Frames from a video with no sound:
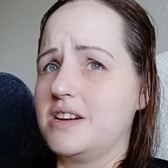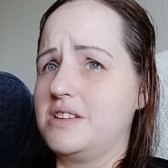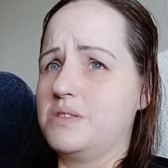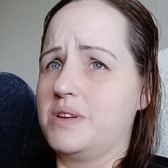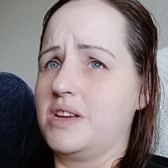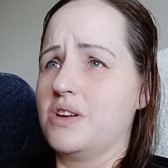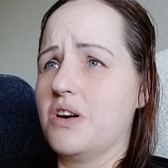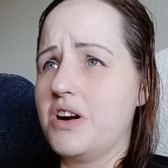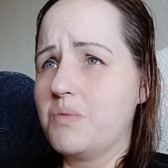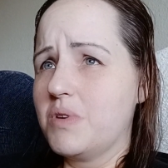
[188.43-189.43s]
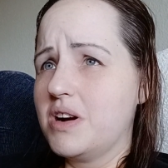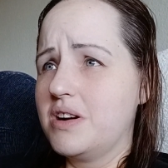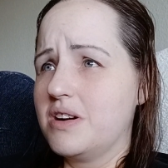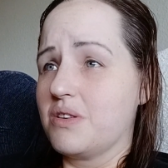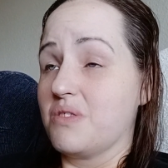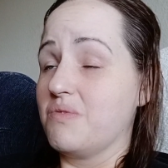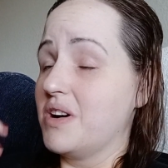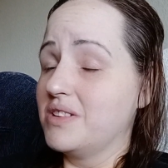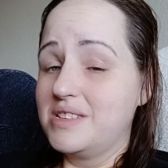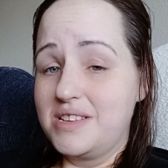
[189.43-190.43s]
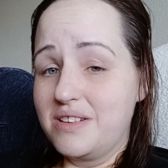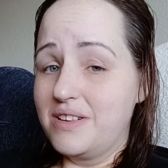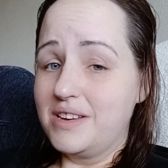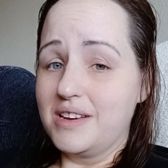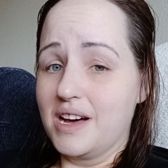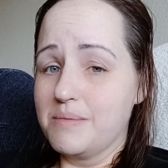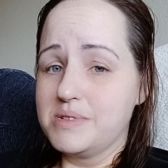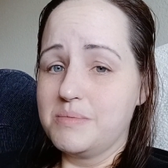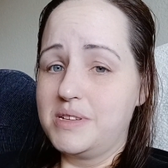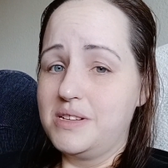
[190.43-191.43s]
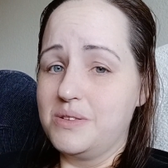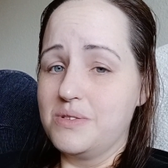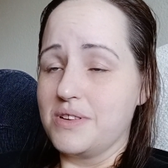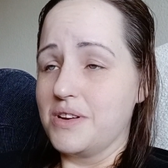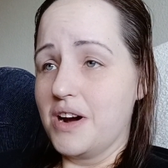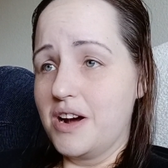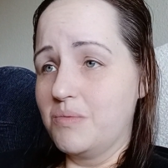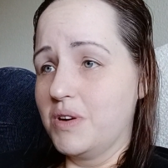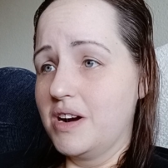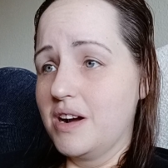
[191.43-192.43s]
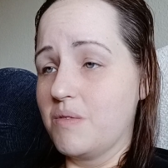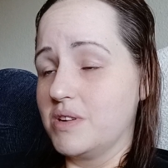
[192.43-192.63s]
doing yard work or volunteering to help somebody do their yard work,